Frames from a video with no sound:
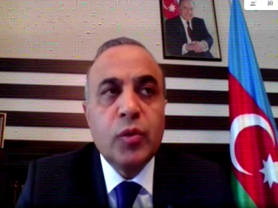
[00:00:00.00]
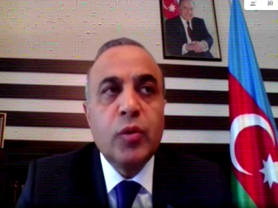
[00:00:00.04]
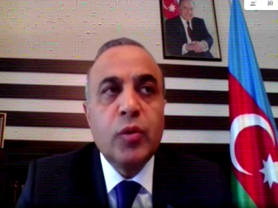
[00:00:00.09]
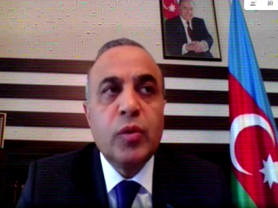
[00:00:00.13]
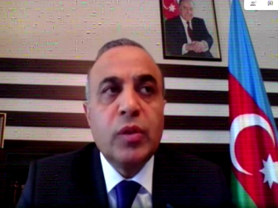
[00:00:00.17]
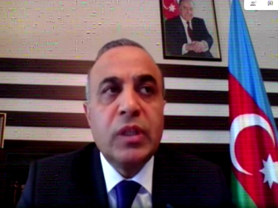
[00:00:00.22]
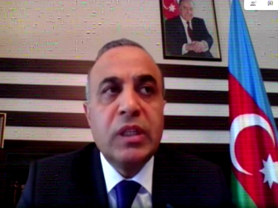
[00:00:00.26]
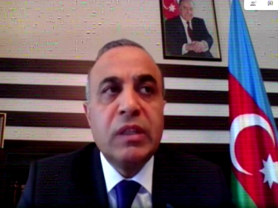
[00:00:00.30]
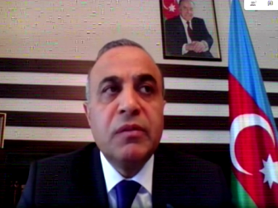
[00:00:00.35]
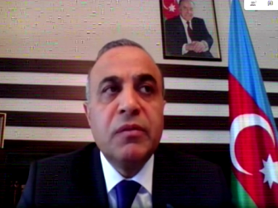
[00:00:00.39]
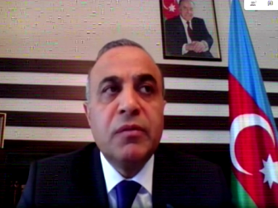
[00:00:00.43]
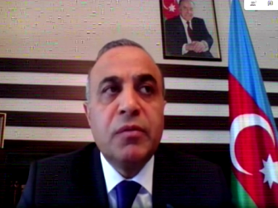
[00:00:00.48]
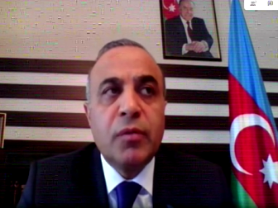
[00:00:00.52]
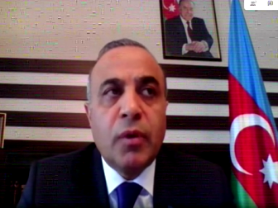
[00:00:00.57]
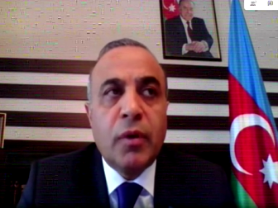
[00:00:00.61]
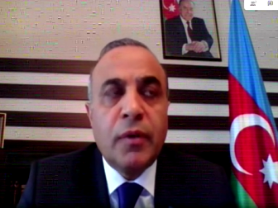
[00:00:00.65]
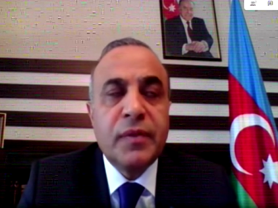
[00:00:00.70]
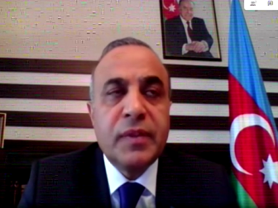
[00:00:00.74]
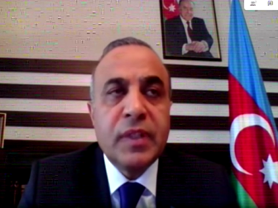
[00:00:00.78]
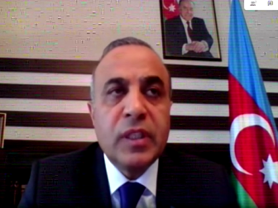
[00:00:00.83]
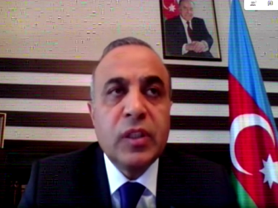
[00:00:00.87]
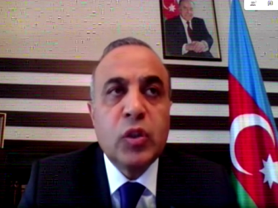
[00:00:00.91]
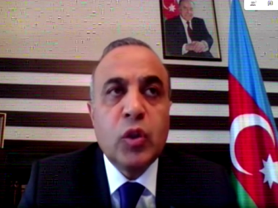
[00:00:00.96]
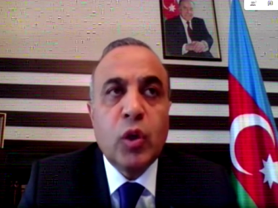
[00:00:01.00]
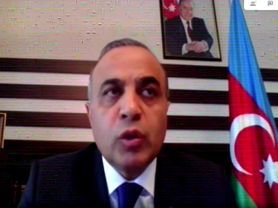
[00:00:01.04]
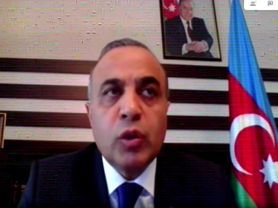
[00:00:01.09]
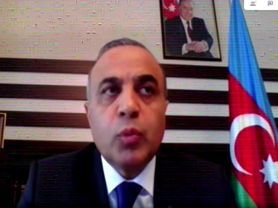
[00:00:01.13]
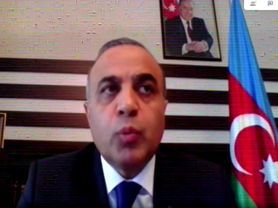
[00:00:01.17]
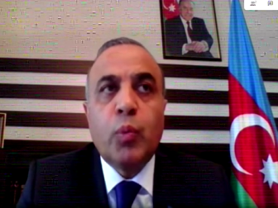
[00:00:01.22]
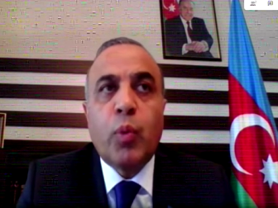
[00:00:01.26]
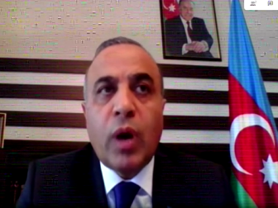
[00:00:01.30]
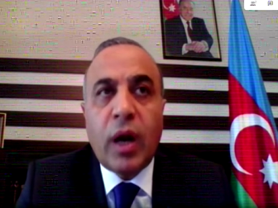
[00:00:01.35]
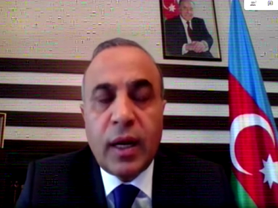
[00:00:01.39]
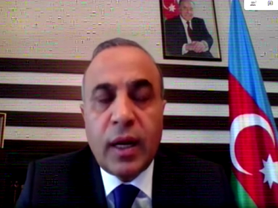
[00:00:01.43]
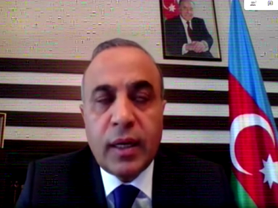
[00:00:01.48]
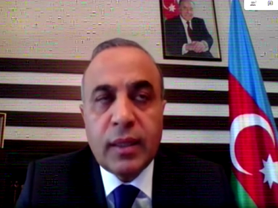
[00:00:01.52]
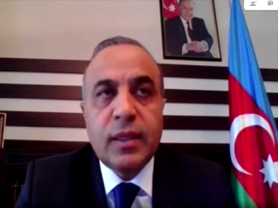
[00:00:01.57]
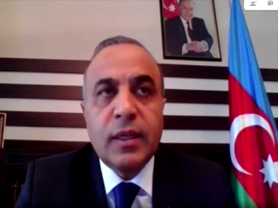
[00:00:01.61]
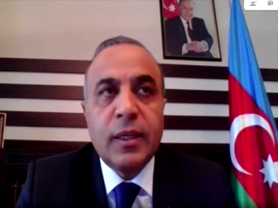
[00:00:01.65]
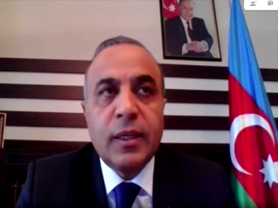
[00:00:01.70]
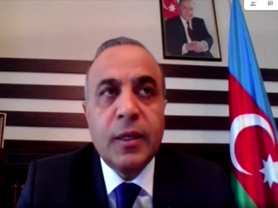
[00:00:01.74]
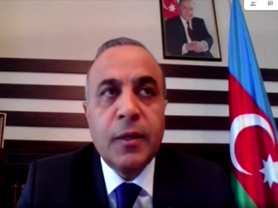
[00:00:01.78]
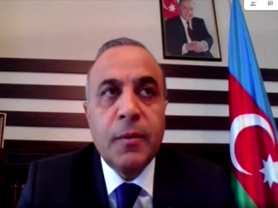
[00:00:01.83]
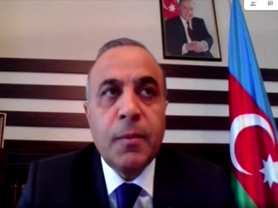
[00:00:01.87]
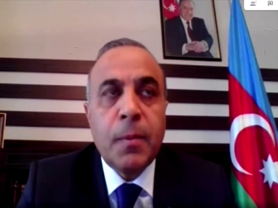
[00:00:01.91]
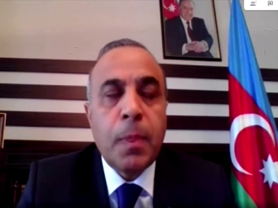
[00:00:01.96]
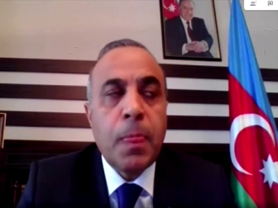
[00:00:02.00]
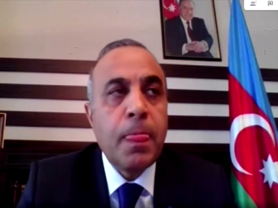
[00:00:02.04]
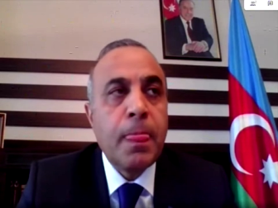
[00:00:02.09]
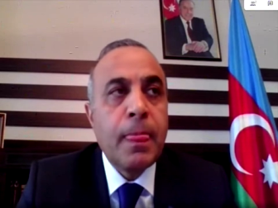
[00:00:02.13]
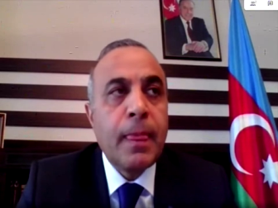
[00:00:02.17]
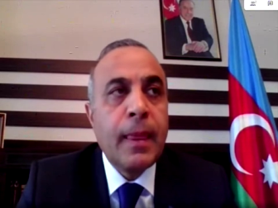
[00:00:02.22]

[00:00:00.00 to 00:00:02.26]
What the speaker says: to involve the third party